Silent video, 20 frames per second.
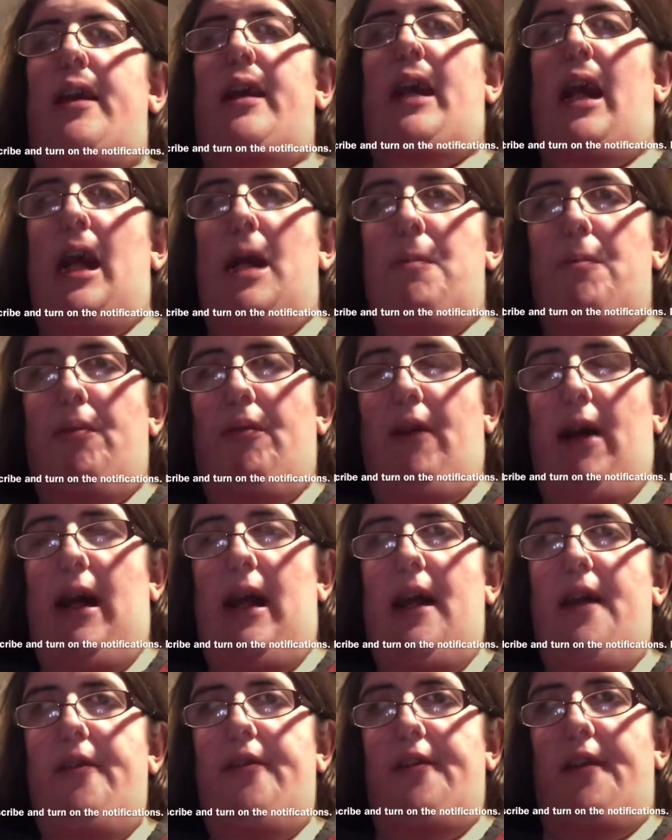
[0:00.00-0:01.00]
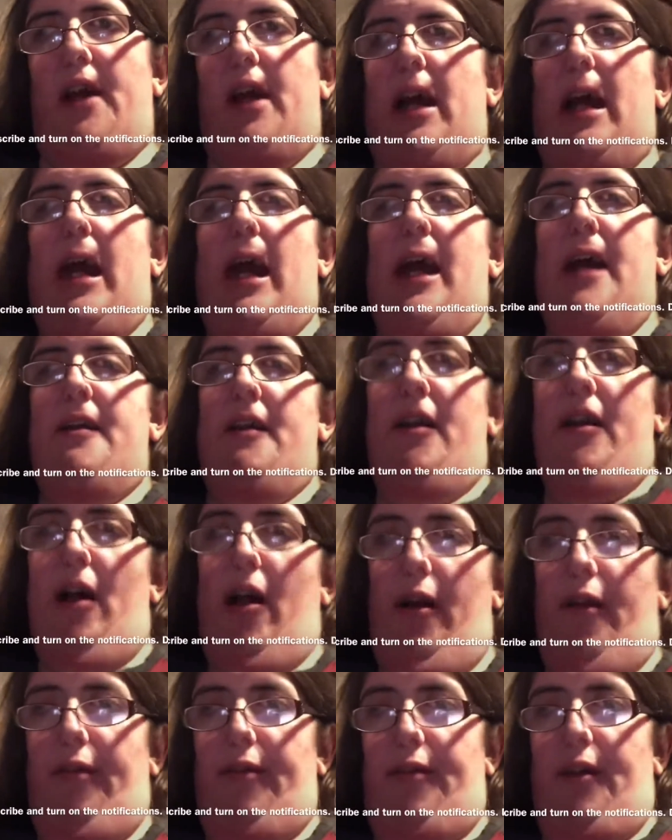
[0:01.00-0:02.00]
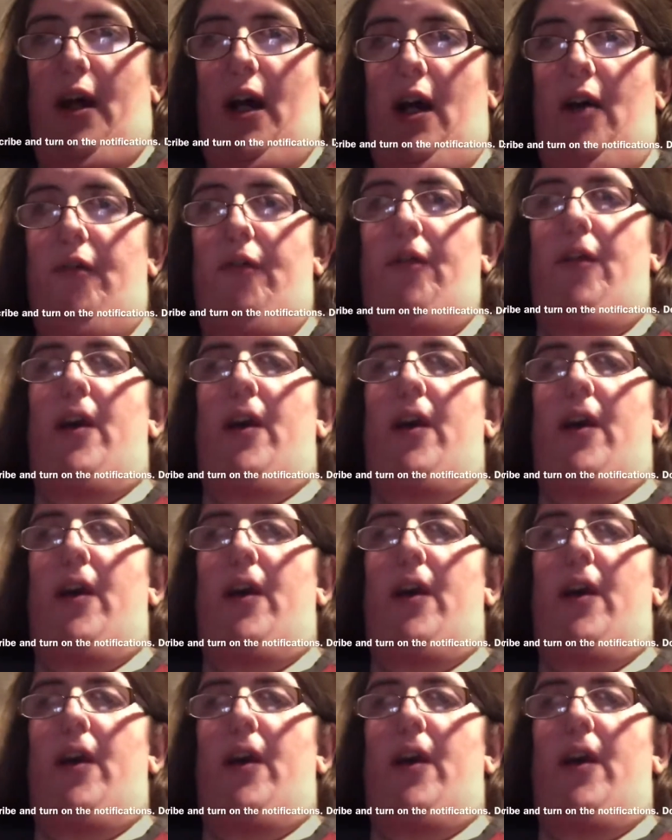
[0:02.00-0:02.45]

gameplays, and a lot of stuff,